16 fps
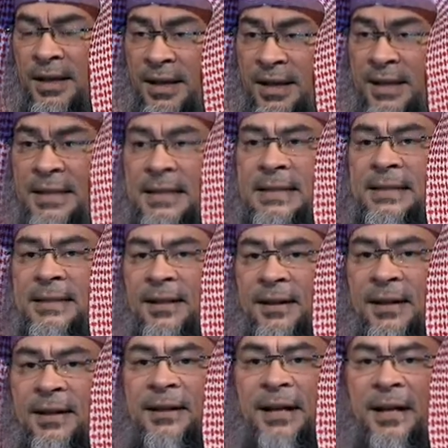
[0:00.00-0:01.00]
is
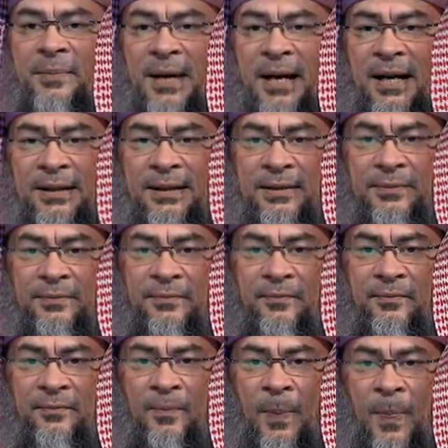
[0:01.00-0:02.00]
al ibadah.
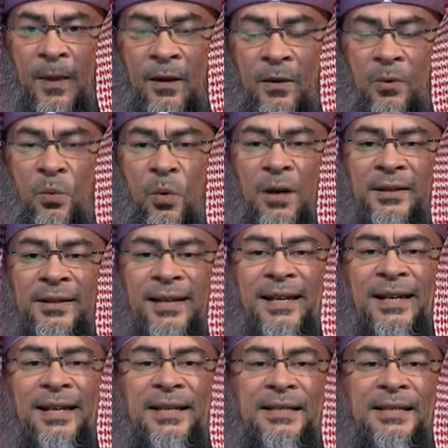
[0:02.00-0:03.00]
What
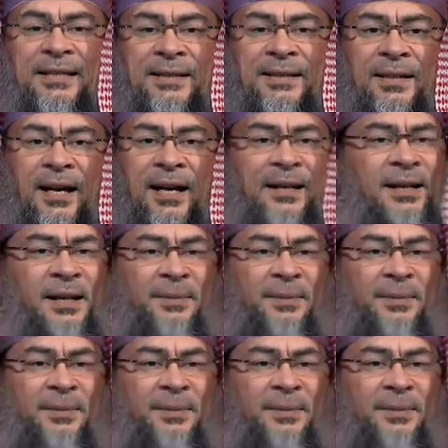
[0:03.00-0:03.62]
is al